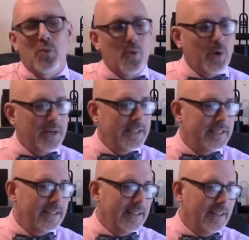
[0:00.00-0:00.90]
What
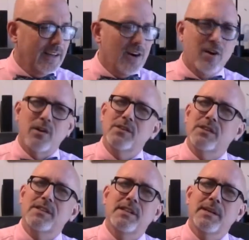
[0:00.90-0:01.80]
is it that
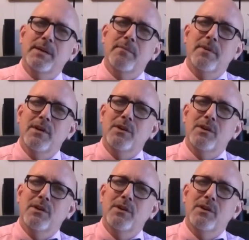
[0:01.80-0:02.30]
causes them